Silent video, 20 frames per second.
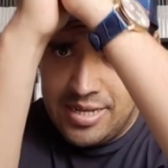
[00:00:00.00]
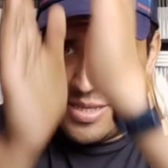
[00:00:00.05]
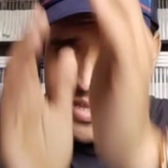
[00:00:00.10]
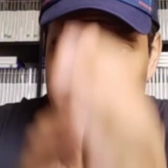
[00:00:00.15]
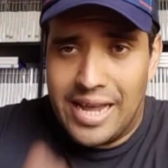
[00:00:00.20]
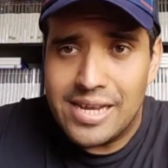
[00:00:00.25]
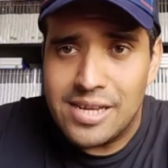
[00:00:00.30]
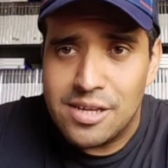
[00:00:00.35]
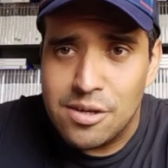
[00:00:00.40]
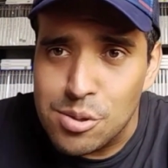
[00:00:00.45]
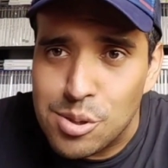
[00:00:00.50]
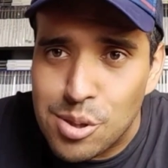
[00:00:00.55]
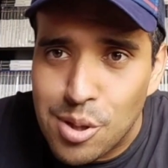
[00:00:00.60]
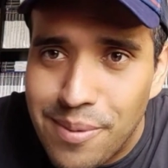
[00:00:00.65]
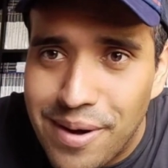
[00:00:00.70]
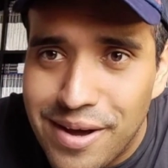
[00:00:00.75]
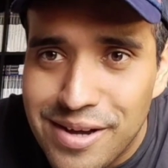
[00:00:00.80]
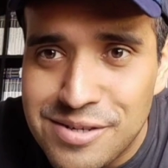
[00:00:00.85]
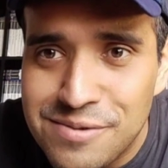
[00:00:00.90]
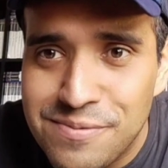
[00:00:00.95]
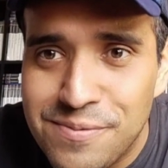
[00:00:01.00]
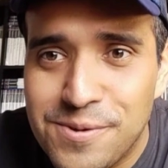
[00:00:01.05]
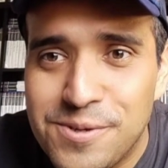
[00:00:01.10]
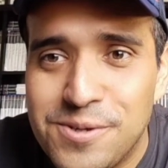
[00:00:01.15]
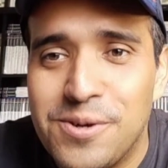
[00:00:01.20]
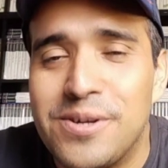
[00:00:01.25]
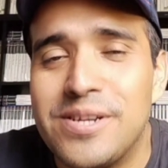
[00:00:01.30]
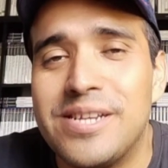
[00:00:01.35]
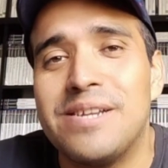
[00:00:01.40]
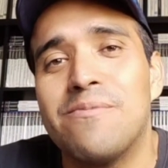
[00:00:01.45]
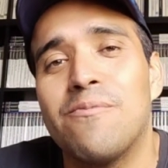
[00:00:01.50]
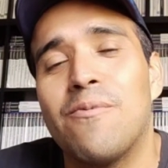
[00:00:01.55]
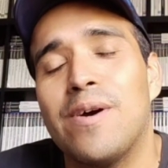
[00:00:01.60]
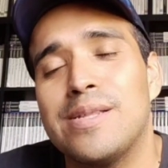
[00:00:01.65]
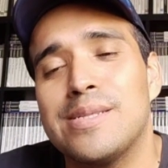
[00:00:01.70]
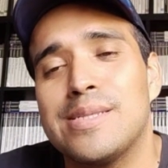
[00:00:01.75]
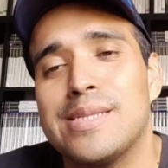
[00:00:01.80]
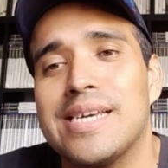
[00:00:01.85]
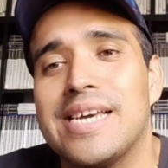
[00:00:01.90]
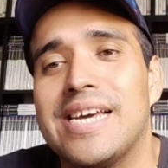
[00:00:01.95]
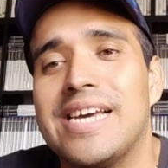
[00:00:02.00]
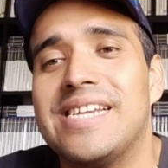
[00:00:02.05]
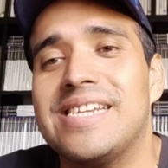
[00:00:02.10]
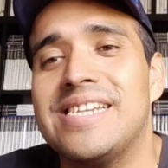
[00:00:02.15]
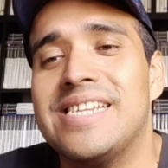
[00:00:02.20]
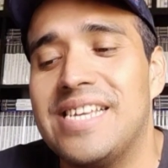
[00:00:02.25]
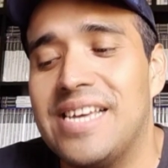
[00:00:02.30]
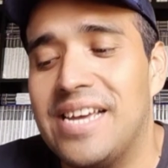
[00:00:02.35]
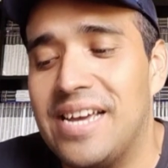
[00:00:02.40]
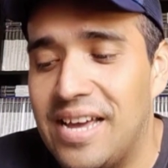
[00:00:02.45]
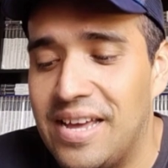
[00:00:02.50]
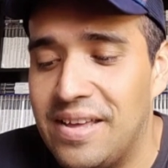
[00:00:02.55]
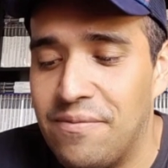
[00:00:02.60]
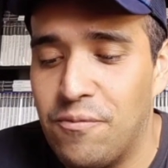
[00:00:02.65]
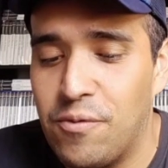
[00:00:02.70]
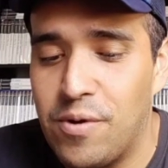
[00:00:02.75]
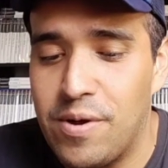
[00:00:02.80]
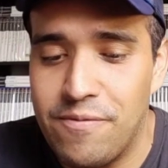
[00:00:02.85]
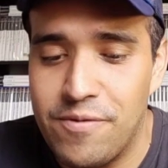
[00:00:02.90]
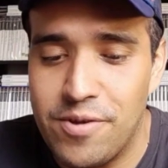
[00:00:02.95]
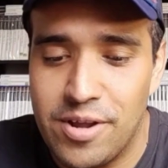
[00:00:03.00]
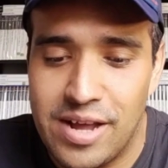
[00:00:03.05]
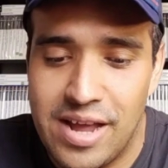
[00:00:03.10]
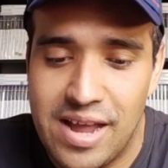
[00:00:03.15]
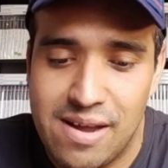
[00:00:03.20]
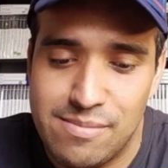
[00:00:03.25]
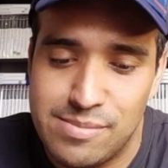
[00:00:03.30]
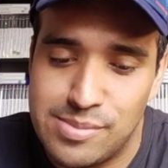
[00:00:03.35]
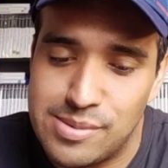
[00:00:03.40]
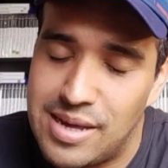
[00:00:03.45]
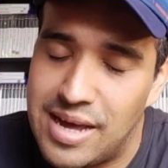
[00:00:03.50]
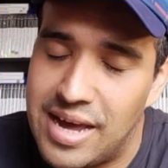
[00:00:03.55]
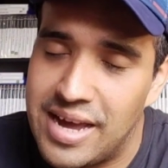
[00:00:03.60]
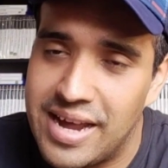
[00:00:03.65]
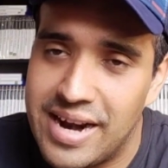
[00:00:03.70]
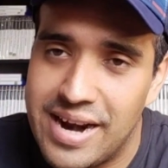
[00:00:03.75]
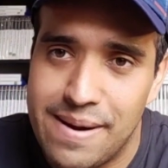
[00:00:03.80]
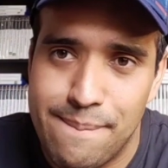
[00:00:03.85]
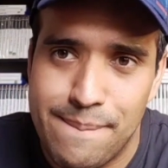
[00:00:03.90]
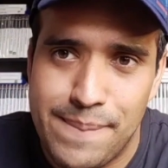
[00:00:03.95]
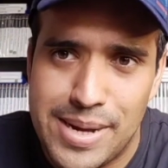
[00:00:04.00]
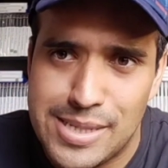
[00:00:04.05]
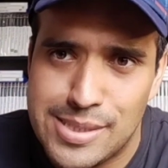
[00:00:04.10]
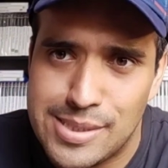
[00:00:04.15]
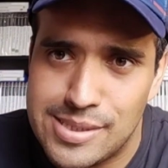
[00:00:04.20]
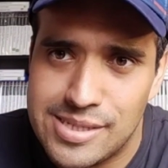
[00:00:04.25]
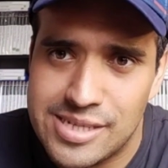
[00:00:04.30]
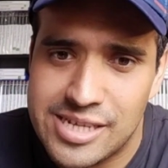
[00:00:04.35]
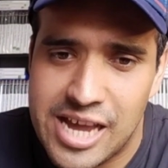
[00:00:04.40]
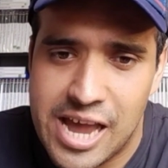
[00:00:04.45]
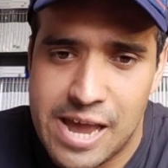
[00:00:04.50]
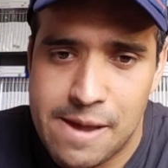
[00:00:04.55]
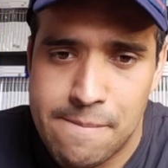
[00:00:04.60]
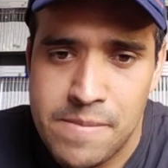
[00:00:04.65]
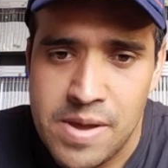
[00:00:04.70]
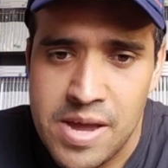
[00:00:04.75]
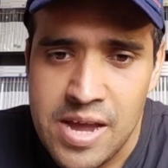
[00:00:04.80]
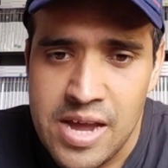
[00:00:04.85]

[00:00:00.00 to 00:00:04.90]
Thank you so much for joining once again here in We-videogames. I had an amazing time.